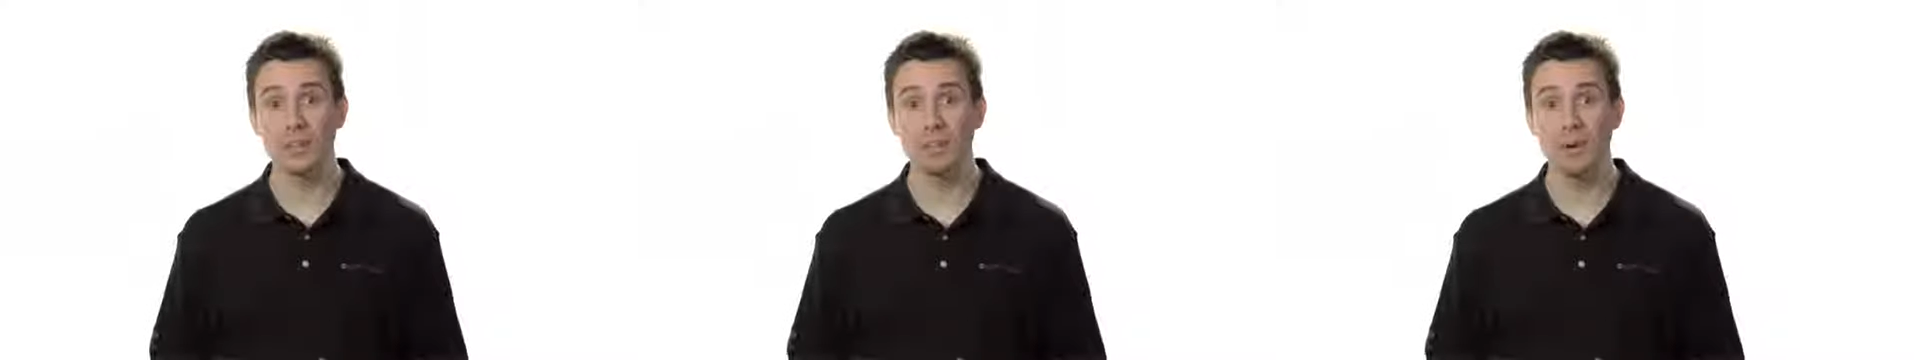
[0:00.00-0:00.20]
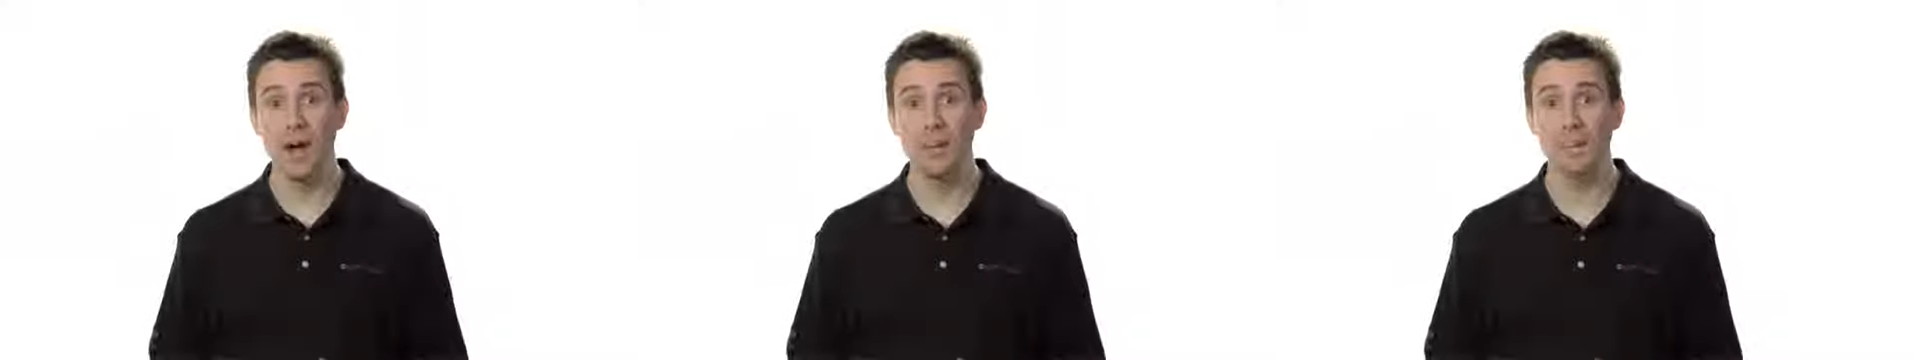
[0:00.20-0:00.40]

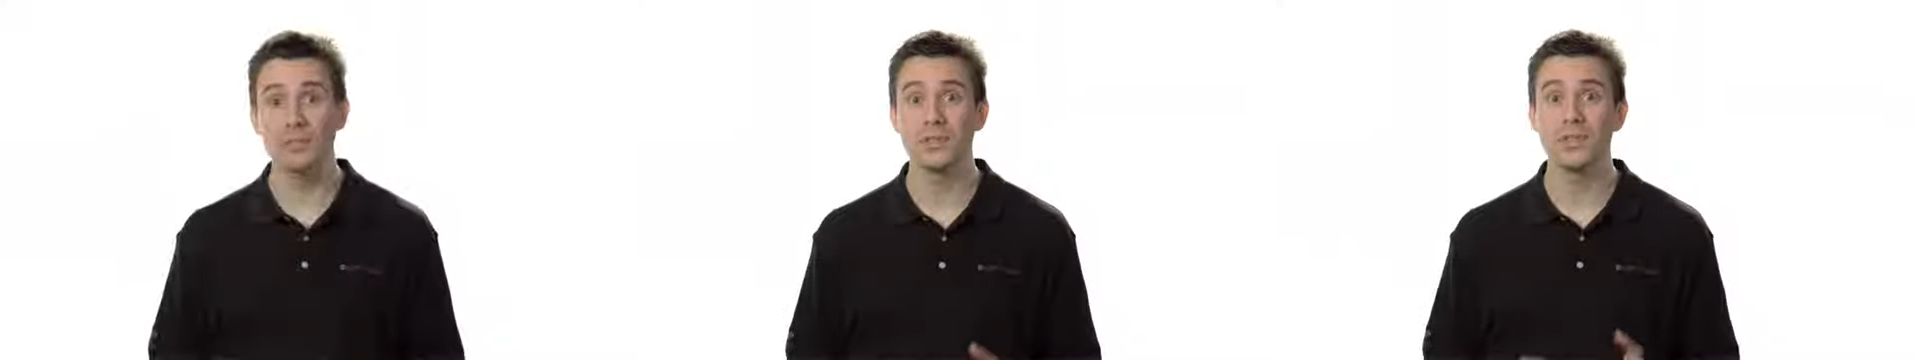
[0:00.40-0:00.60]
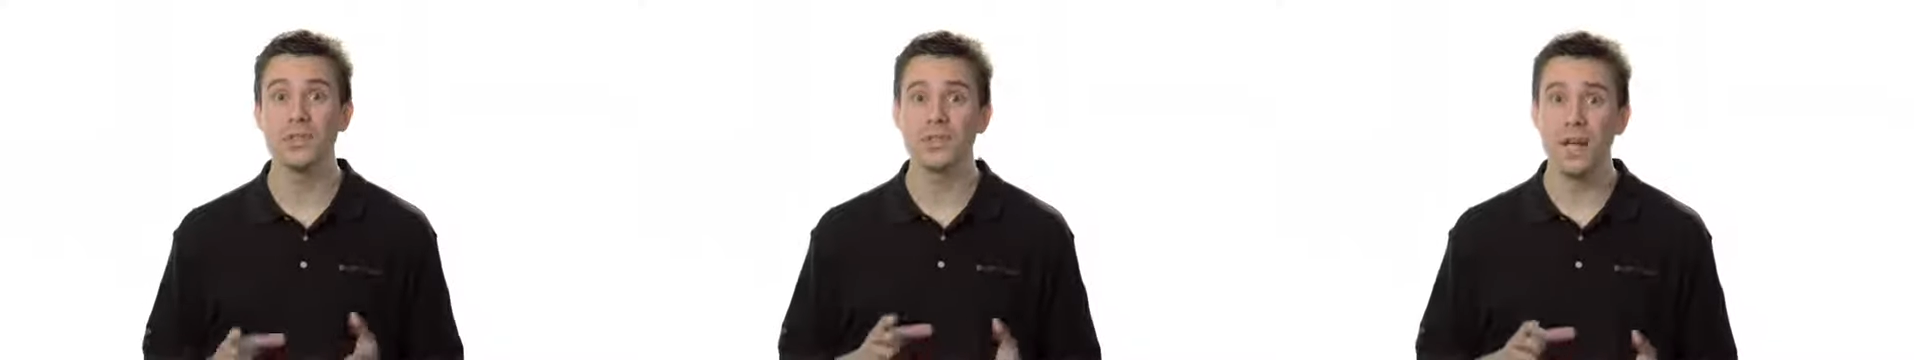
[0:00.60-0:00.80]

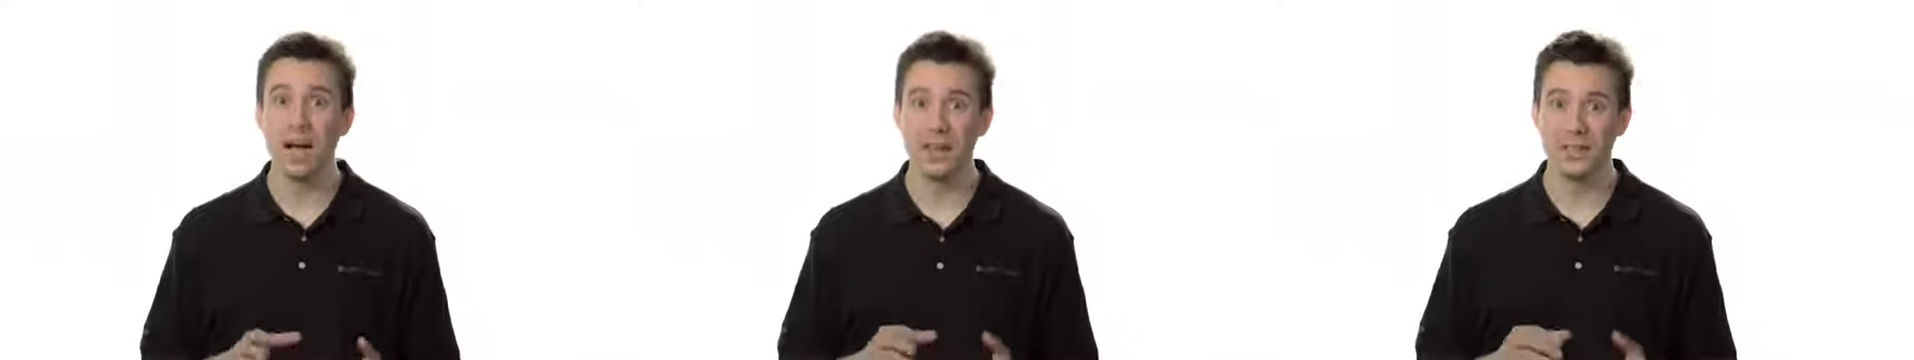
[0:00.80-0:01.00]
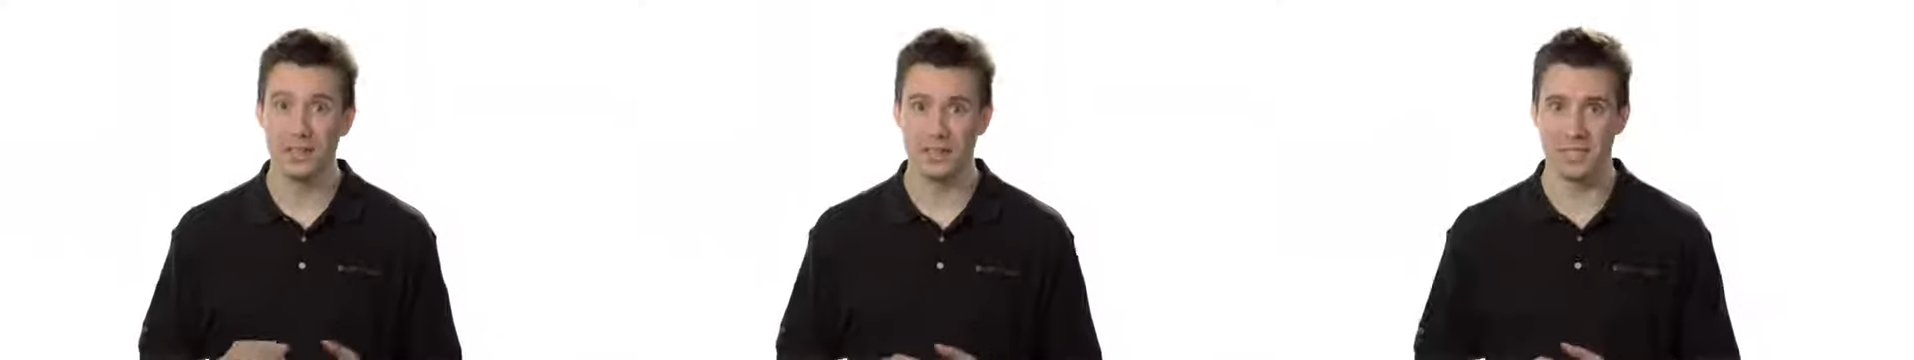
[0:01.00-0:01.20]
problems,
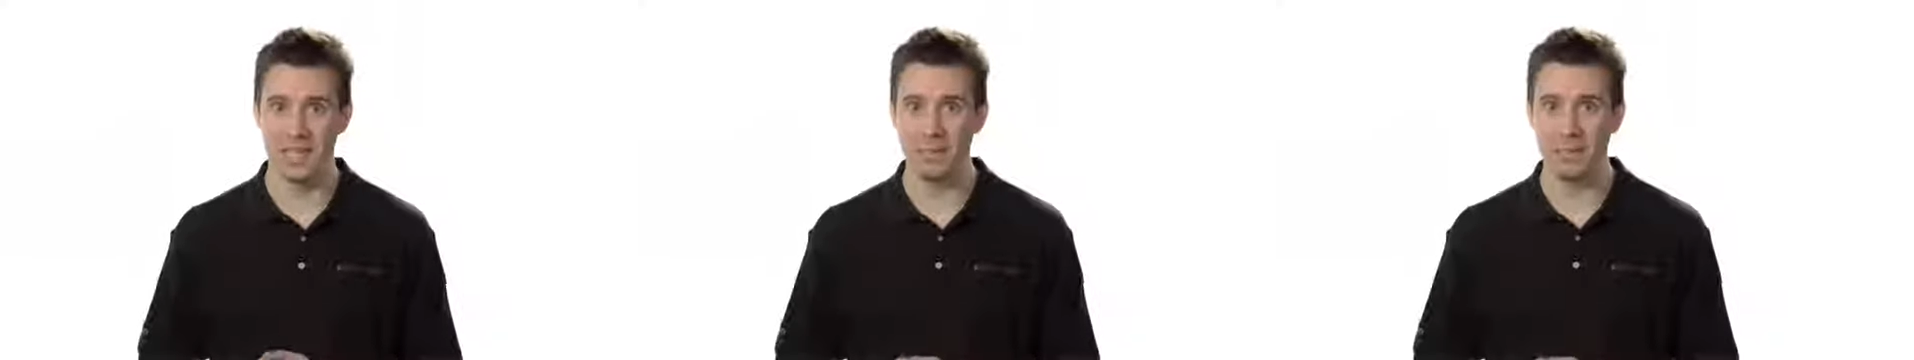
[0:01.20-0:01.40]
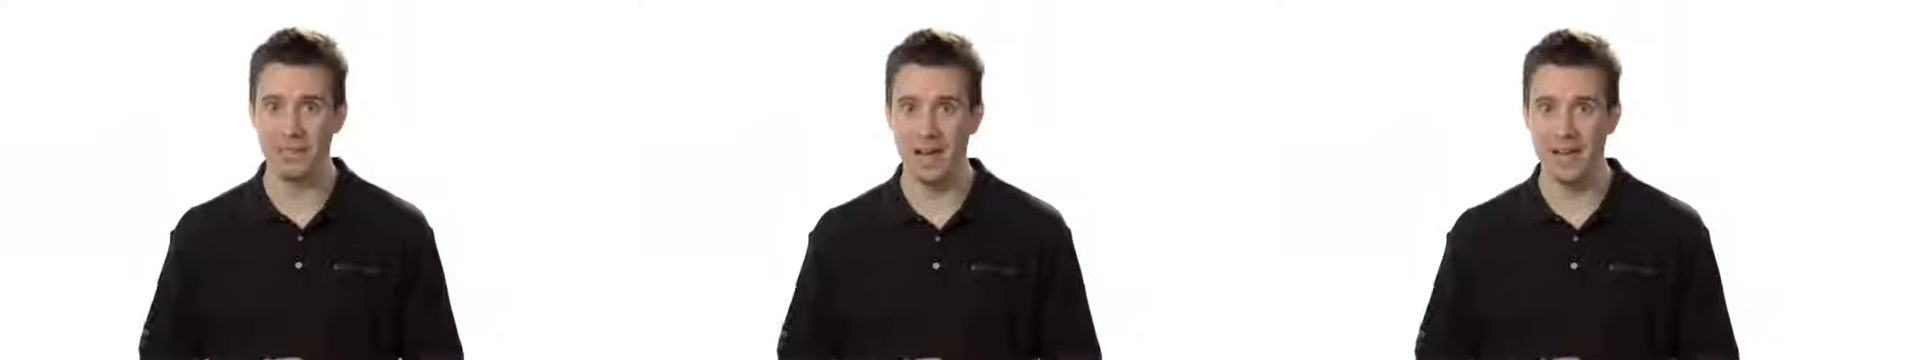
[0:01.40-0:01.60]
talk to your
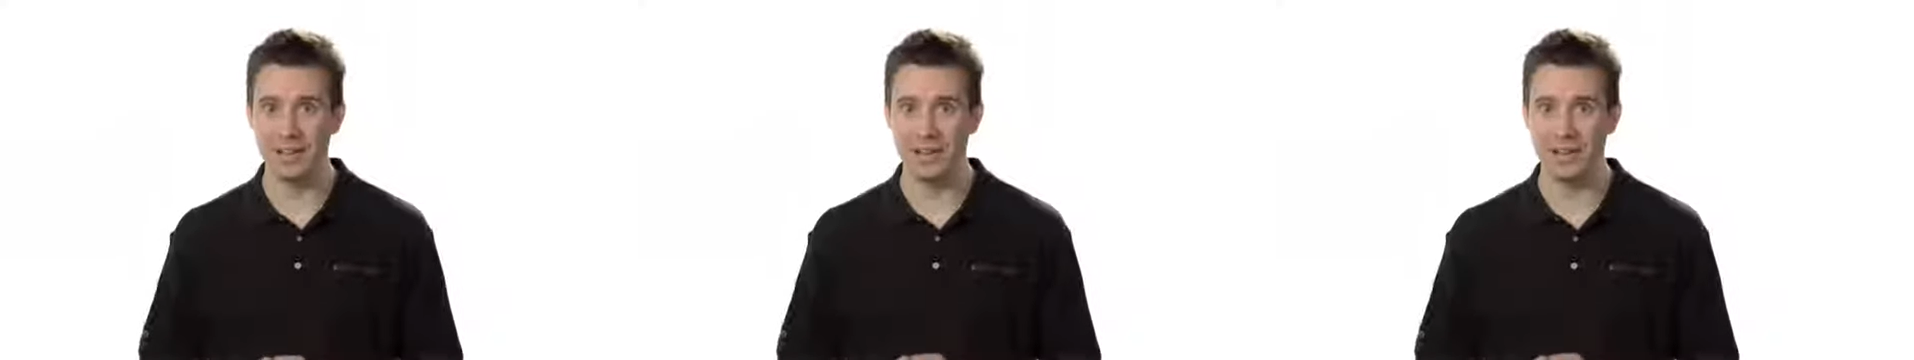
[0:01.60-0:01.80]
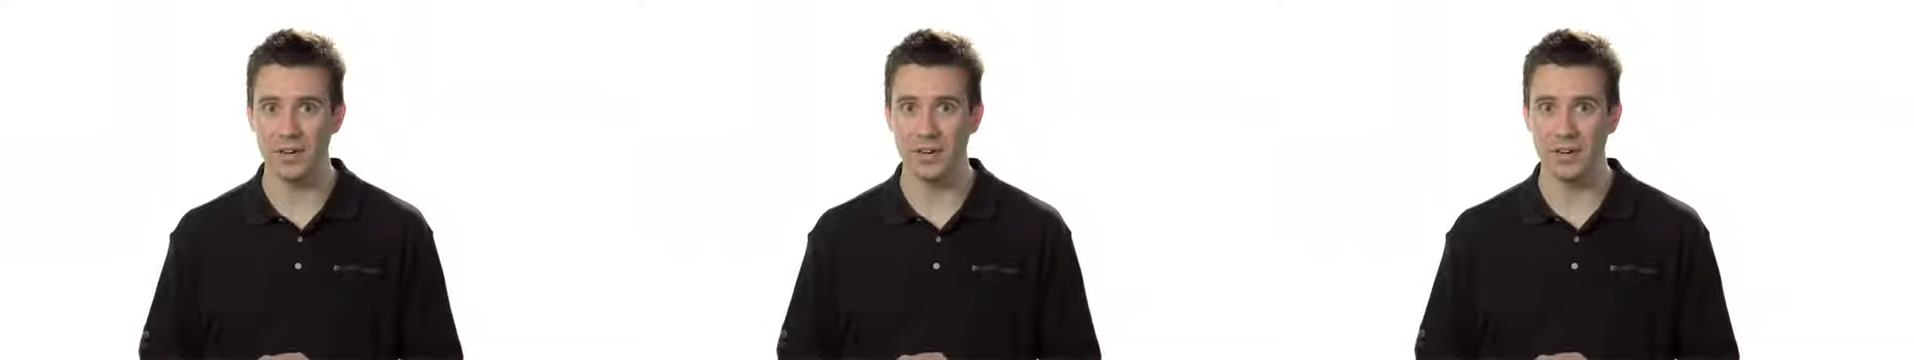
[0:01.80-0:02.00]
team
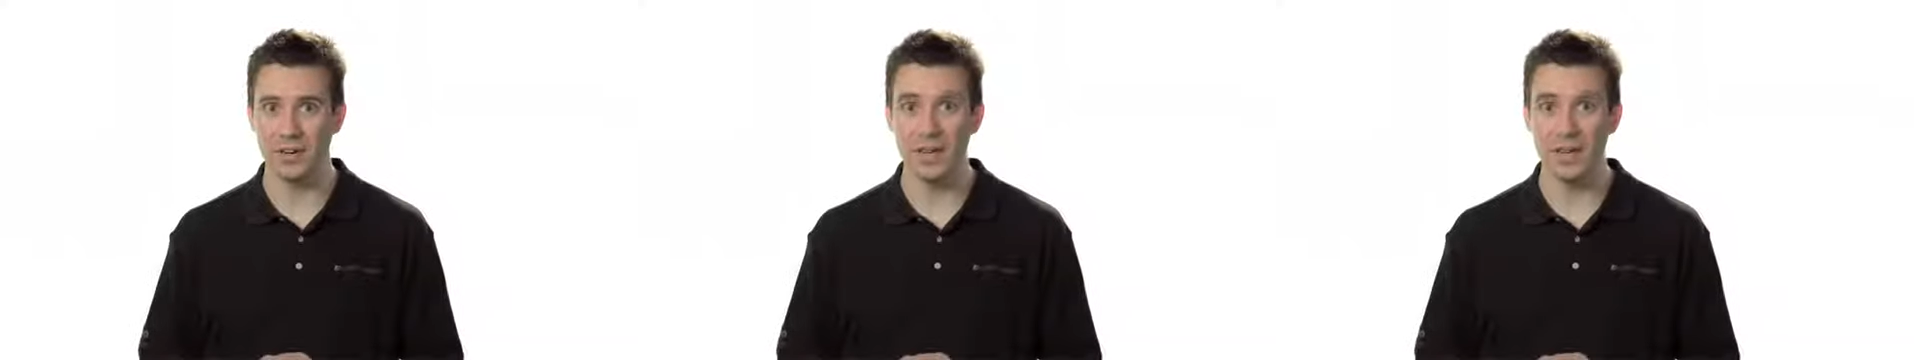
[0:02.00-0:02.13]
advisor.